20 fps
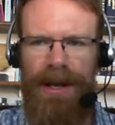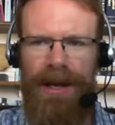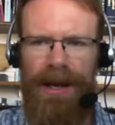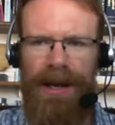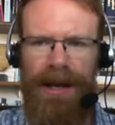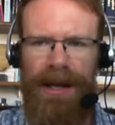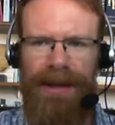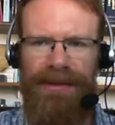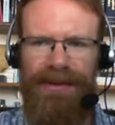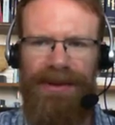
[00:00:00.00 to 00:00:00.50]

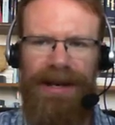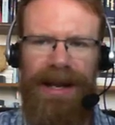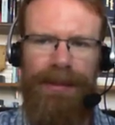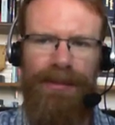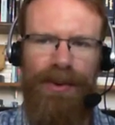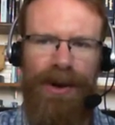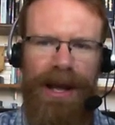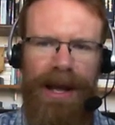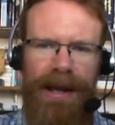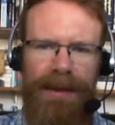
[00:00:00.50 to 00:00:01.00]
Uh, and then
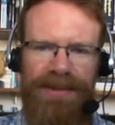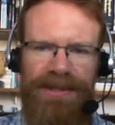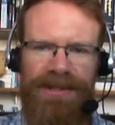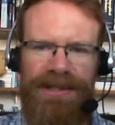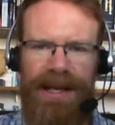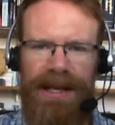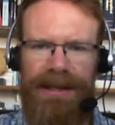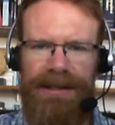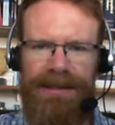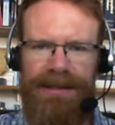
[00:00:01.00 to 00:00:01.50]
Abraham
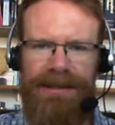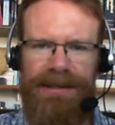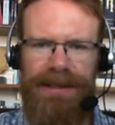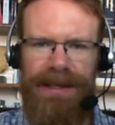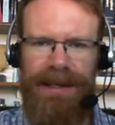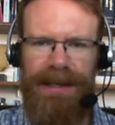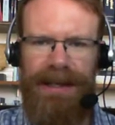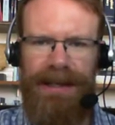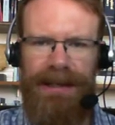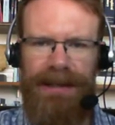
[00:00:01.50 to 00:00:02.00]
says,
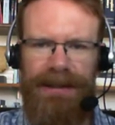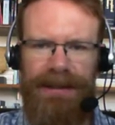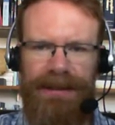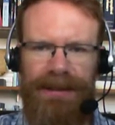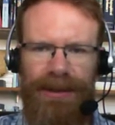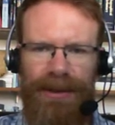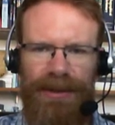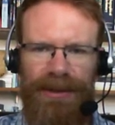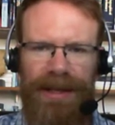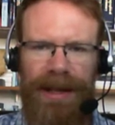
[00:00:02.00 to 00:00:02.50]
uh,
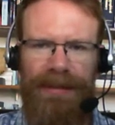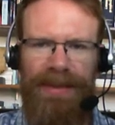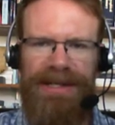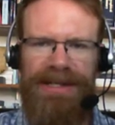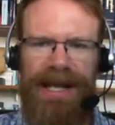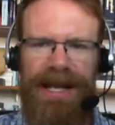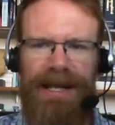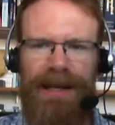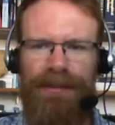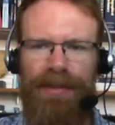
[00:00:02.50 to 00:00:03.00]
you know, let me
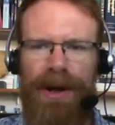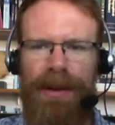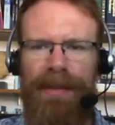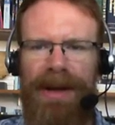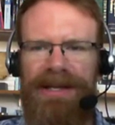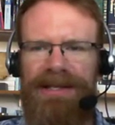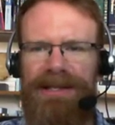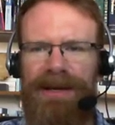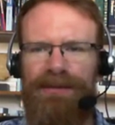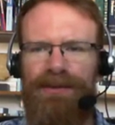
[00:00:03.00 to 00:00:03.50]
take it upon
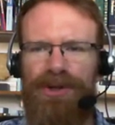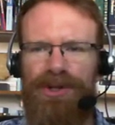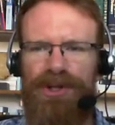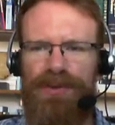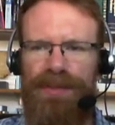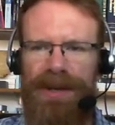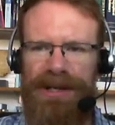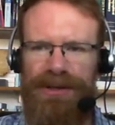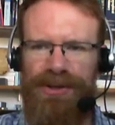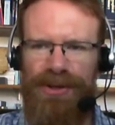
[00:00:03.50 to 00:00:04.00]
myself to
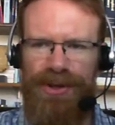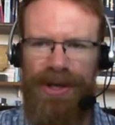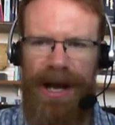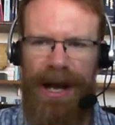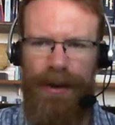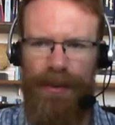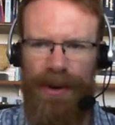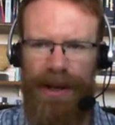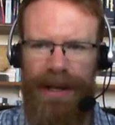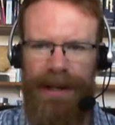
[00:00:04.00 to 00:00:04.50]
speak to
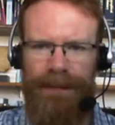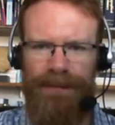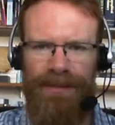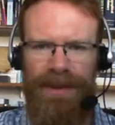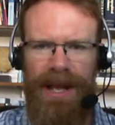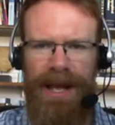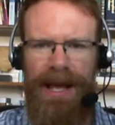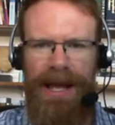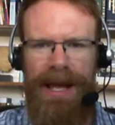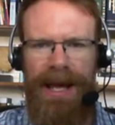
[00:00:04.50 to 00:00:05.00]
Yahweh.
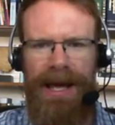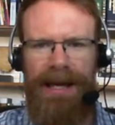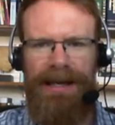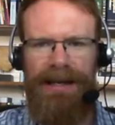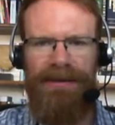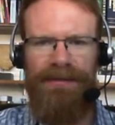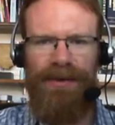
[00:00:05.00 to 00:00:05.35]
And